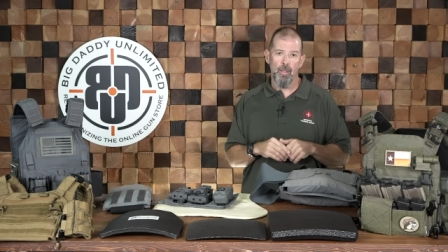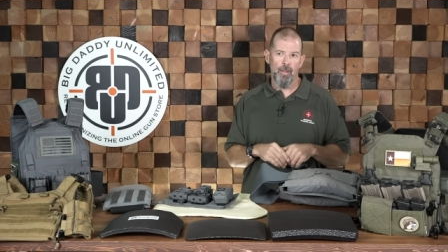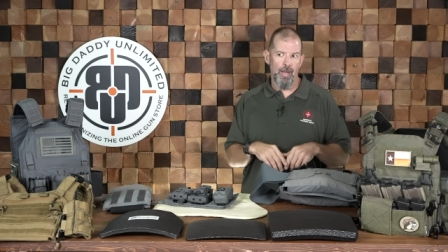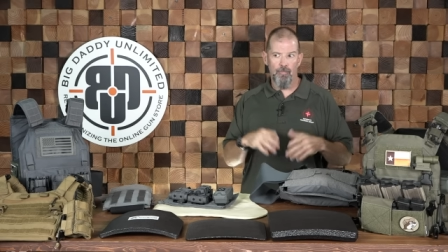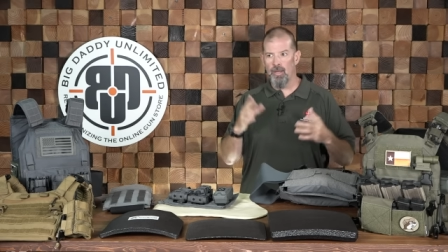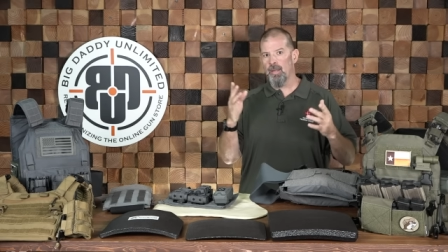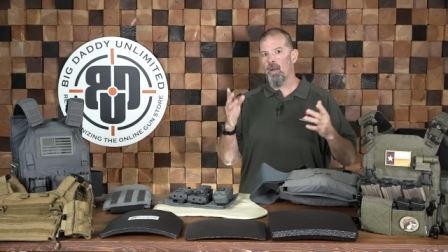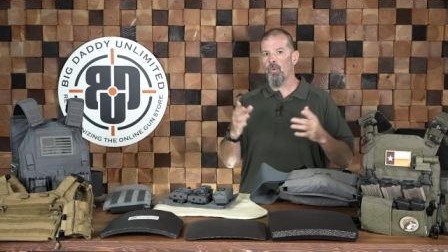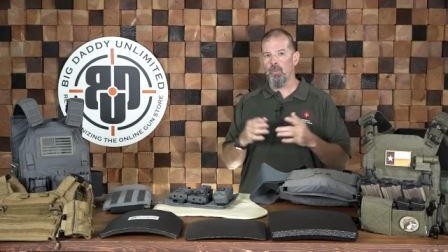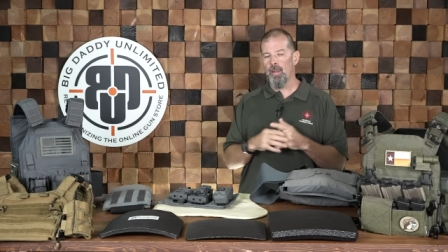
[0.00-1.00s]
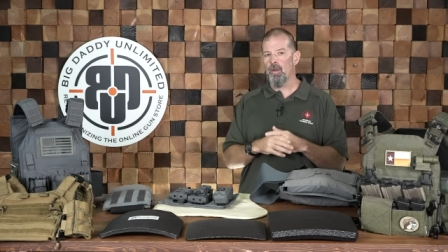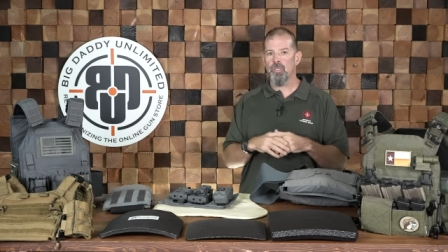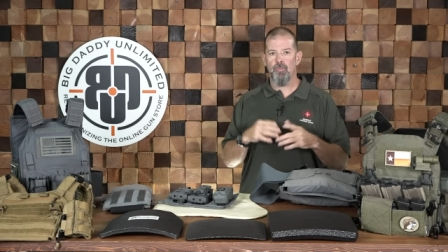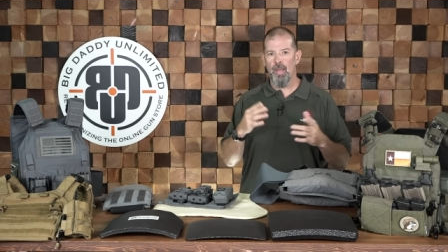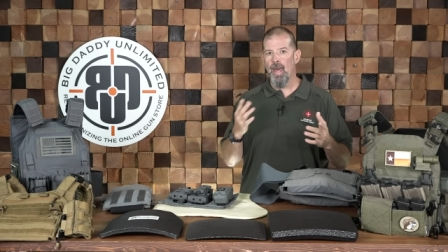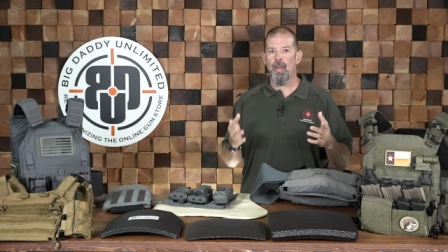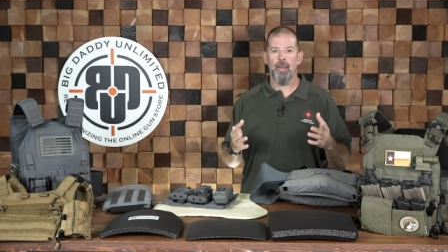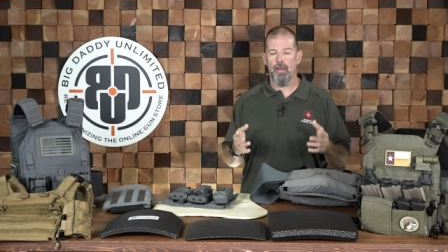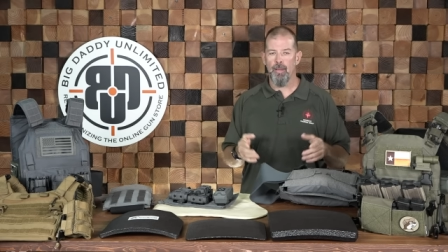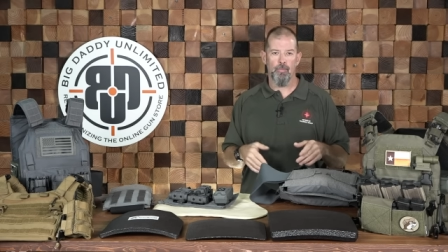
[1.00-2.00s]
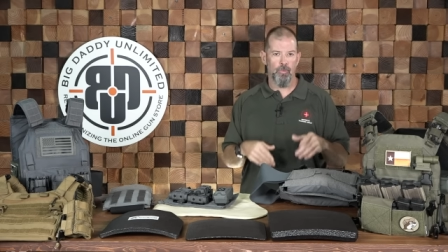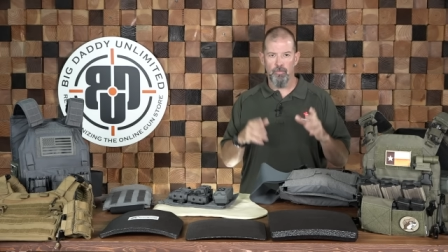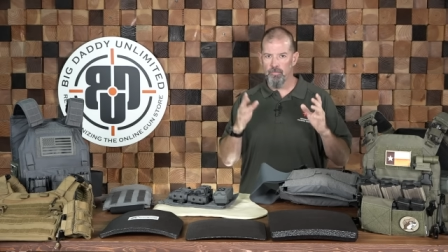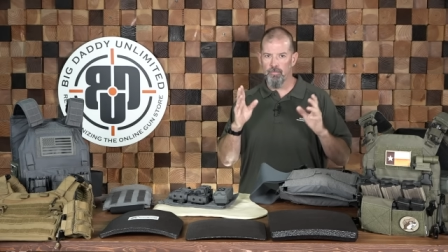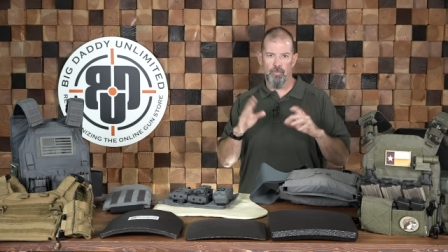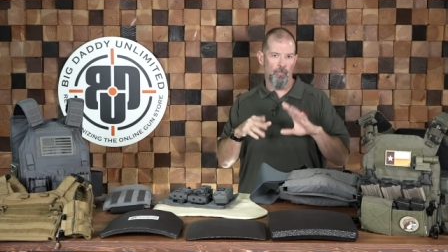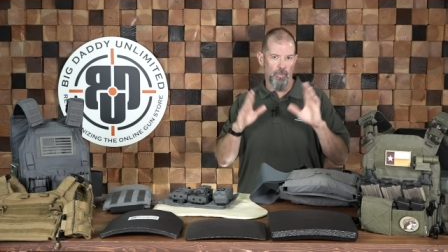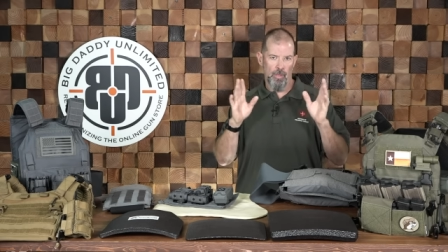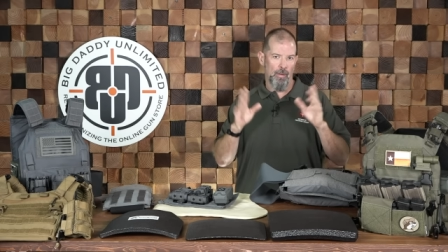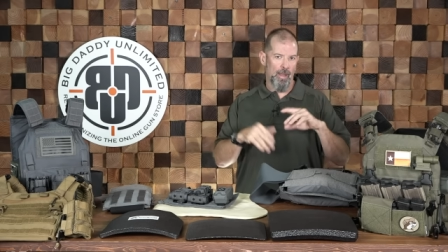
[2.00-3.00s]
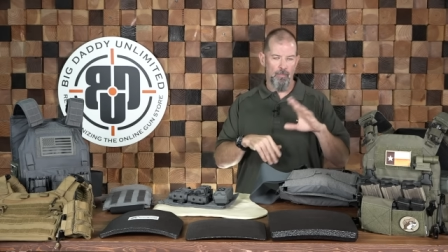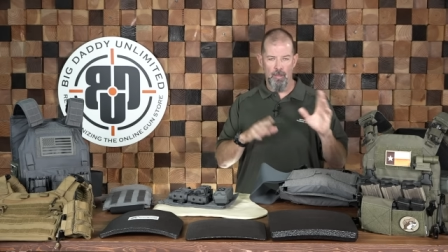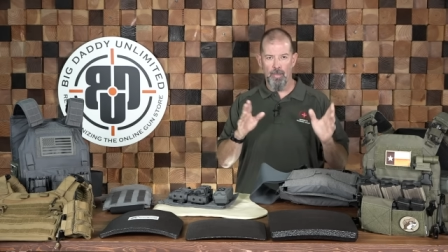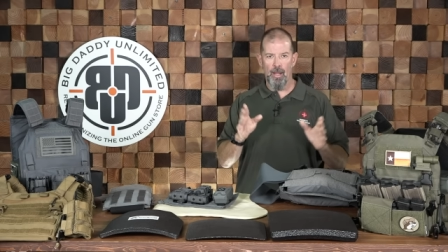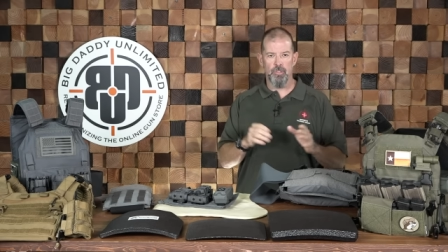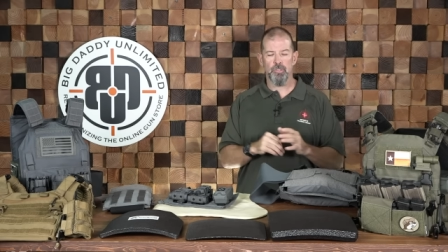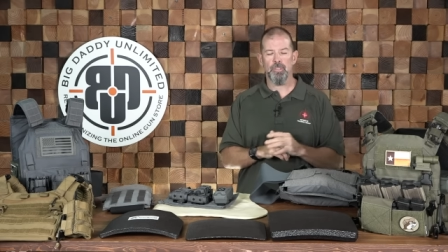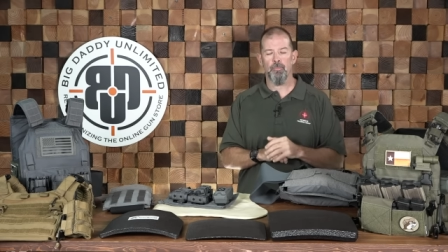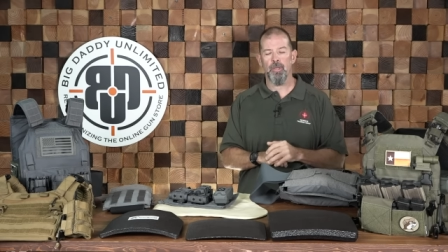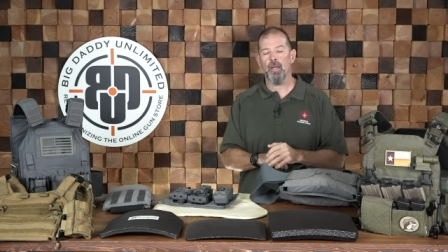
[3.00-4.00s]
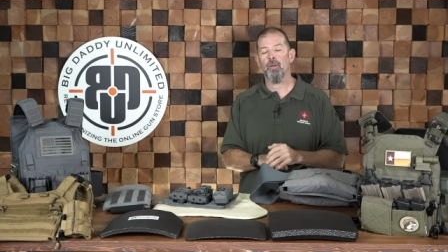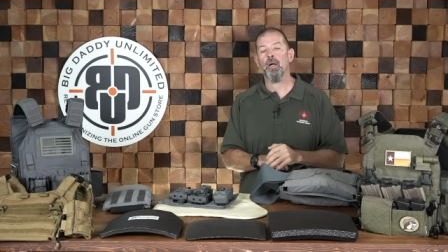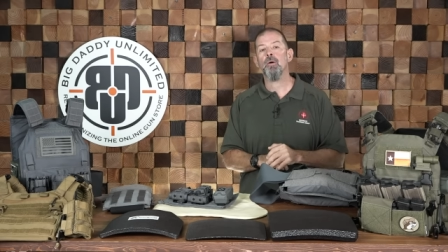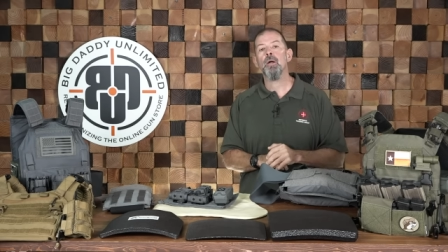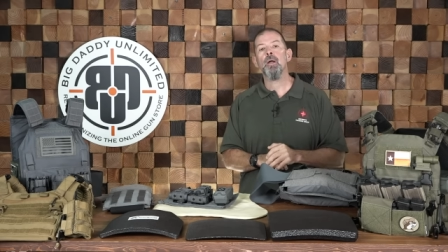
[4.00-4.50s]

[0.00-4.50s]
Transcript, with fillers: And I forget now what the pouch even had in it. It was something, an admin pouch or something, I don't know.